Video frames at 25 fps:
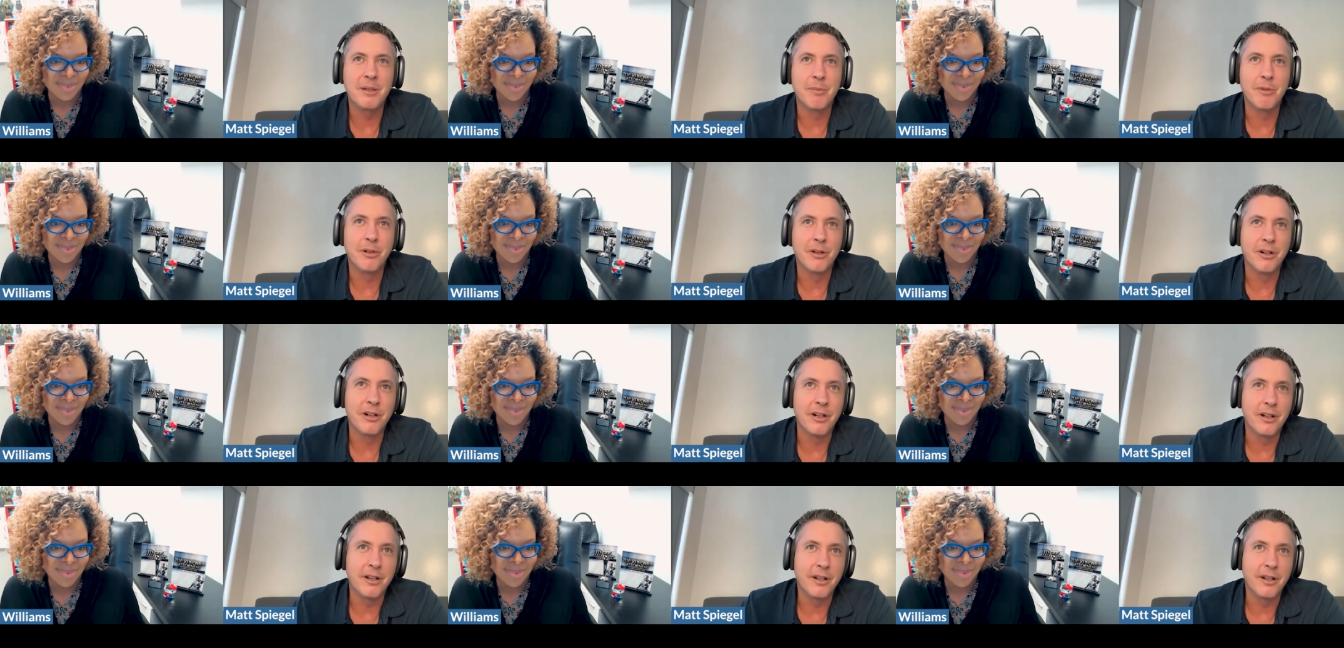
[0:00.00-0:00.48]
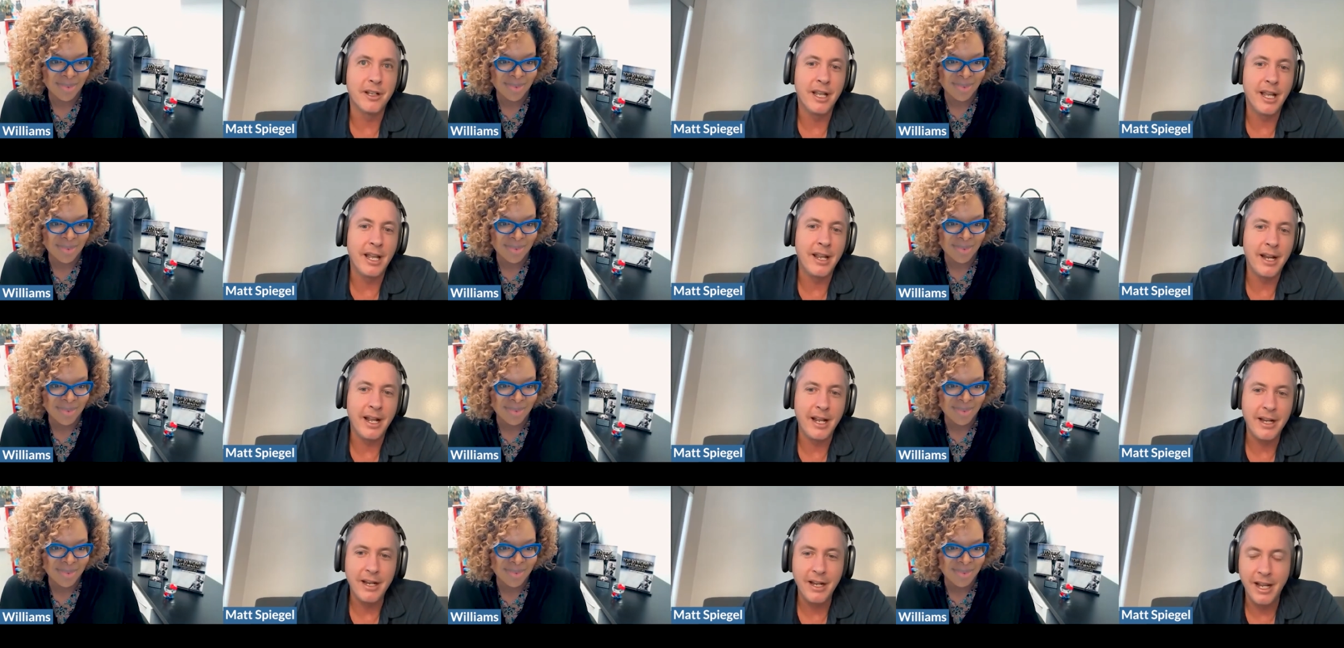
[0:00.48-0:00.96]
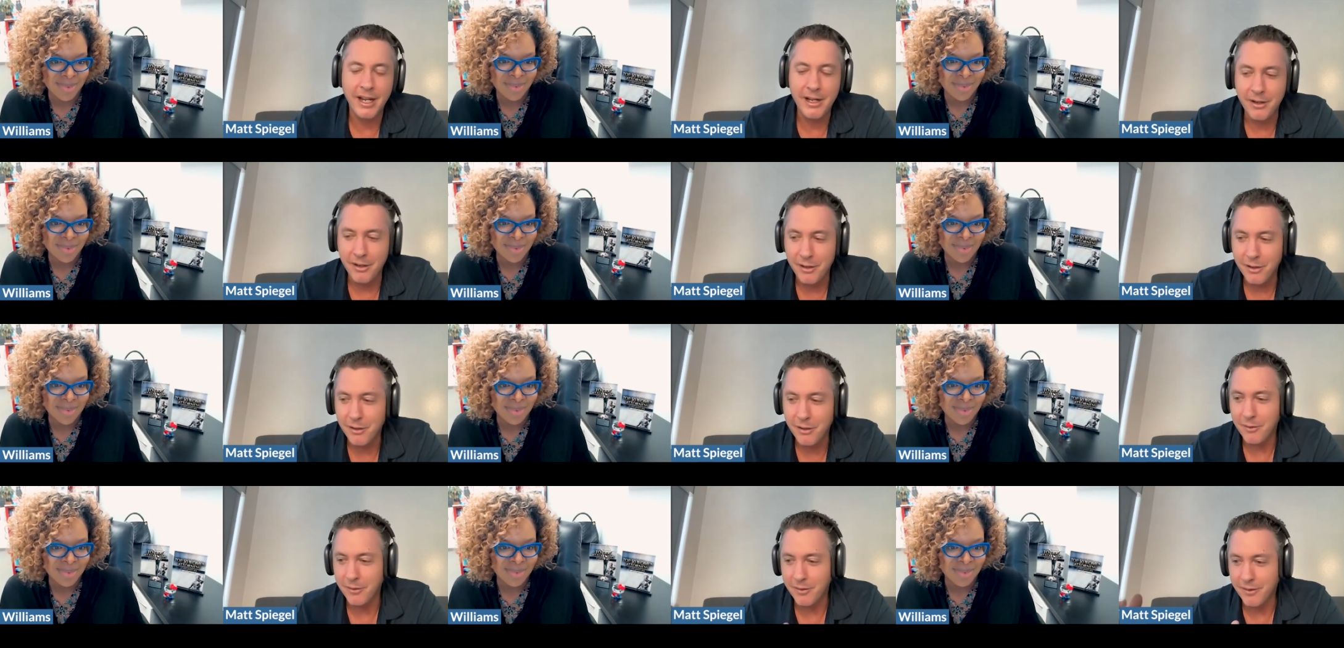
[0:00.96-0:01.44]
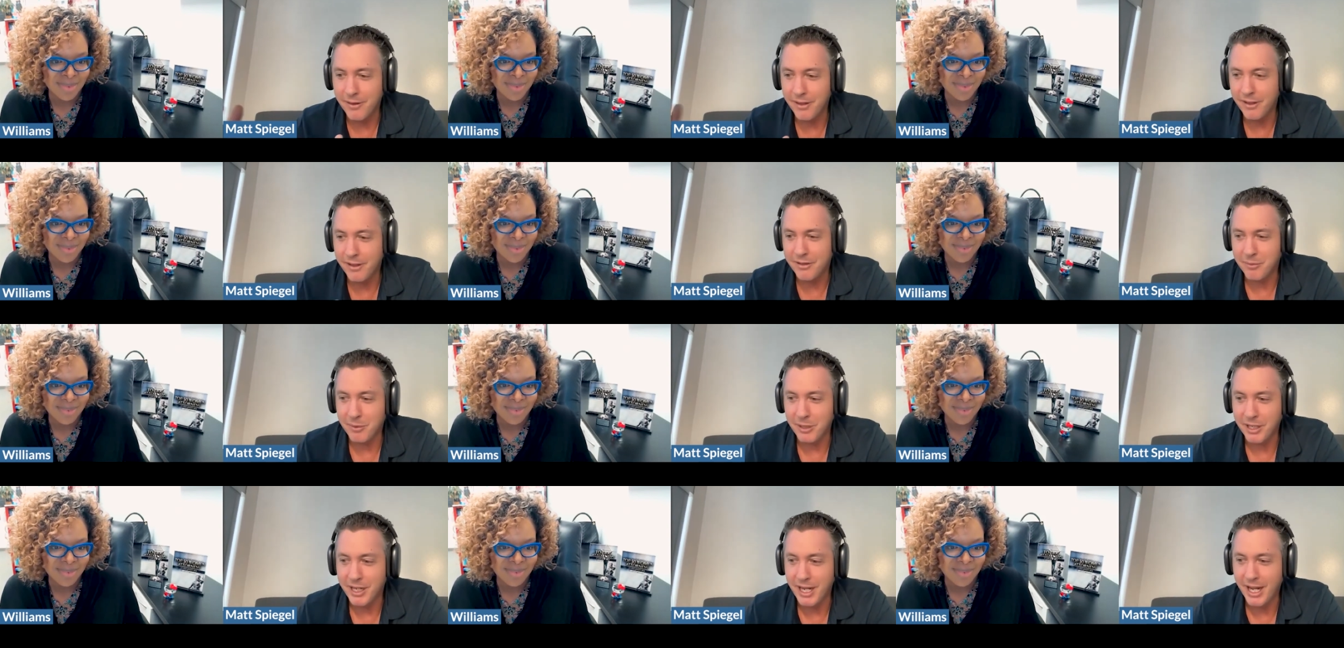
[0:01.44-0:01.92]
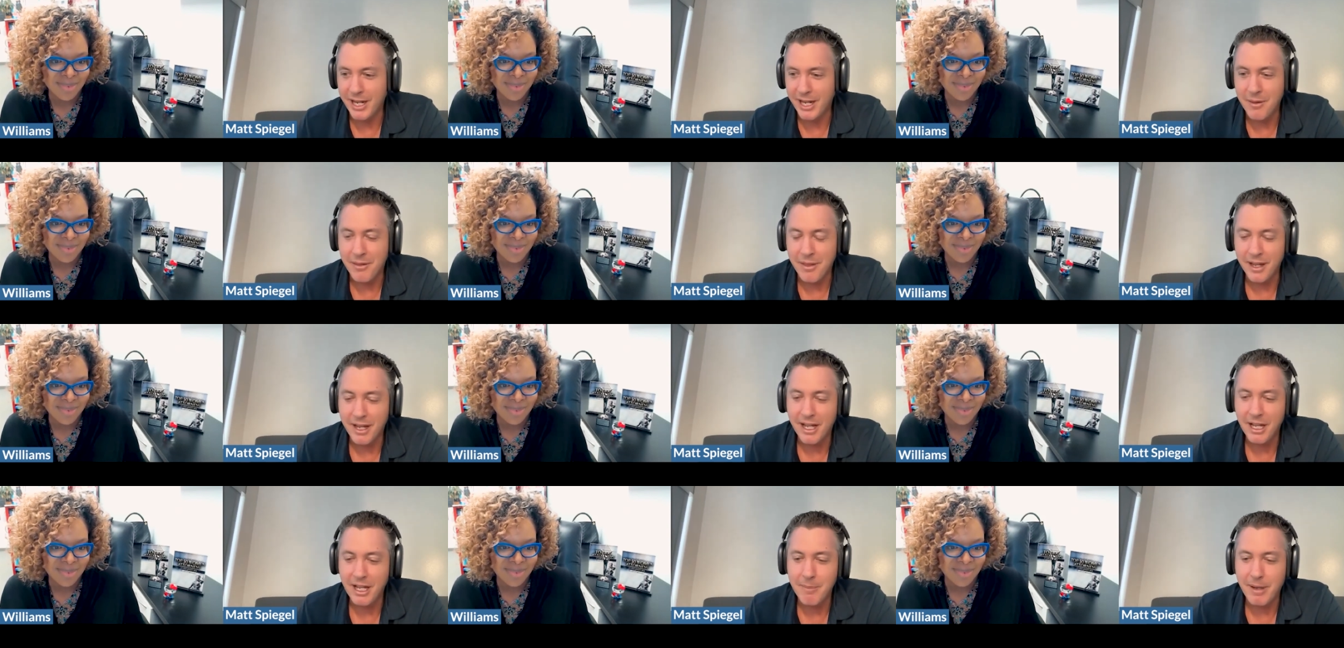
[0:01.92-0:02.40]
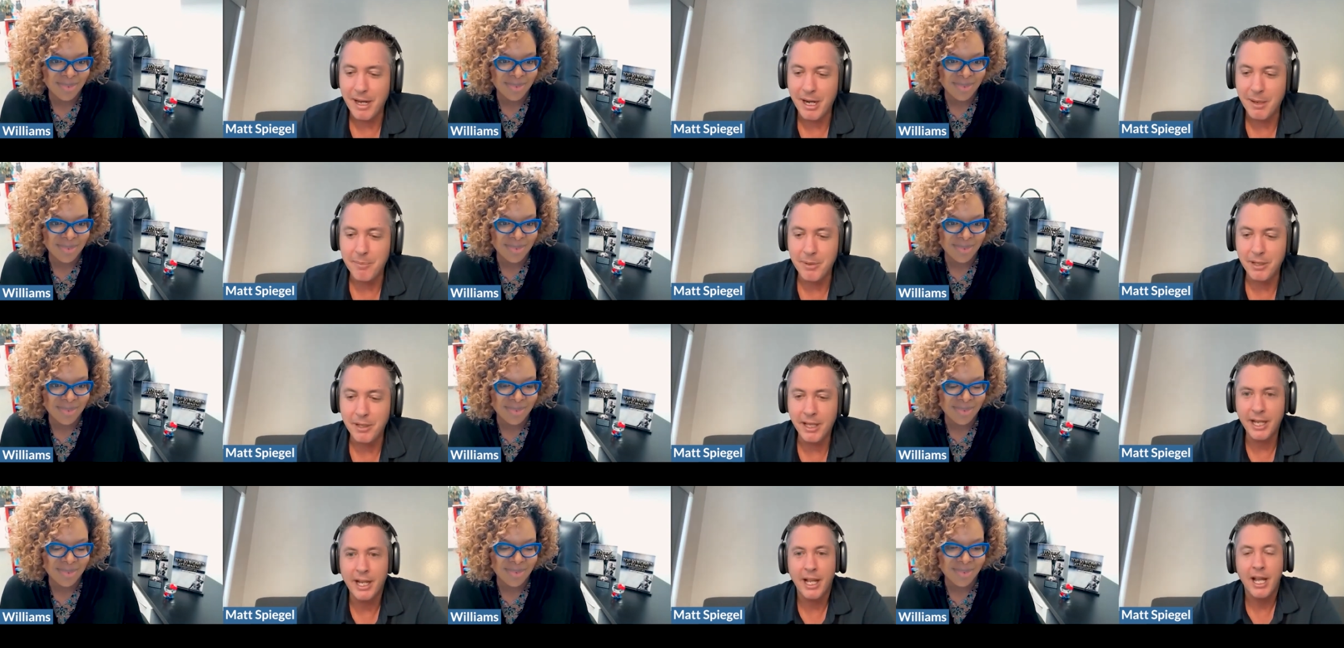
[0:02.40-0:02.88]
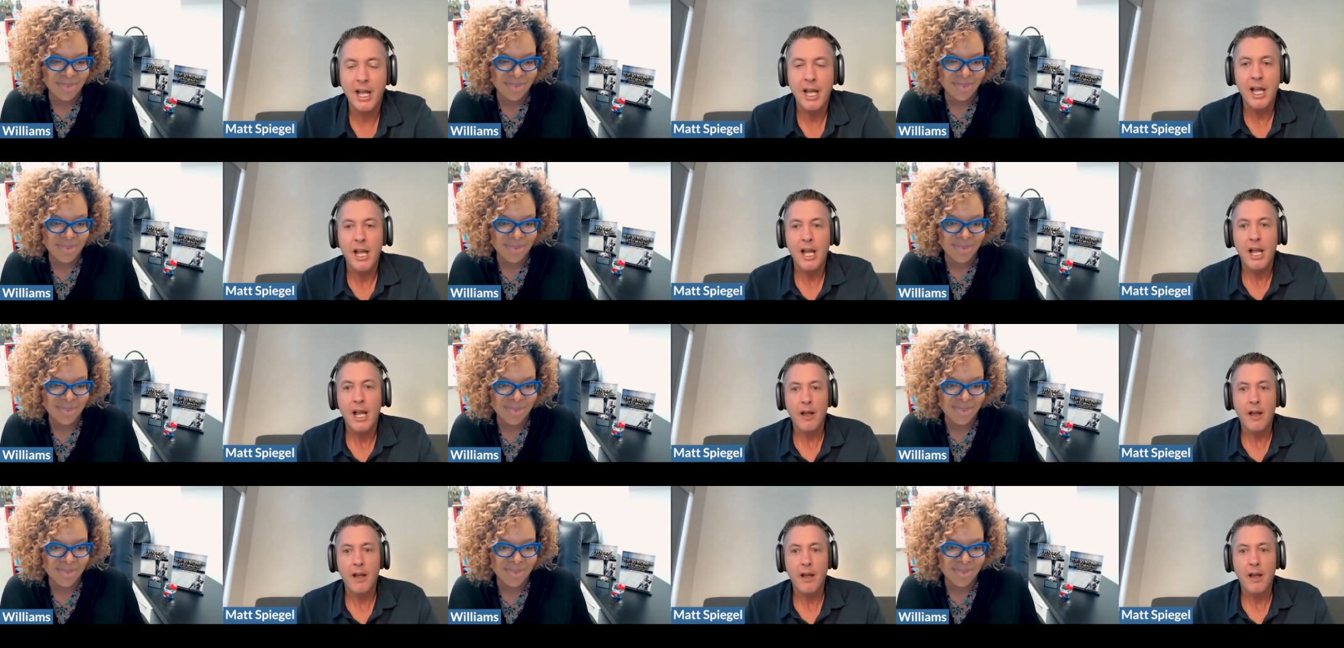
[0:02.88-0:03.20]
Speaker 1: similar, and I, I know this is what got you thinking about it, but like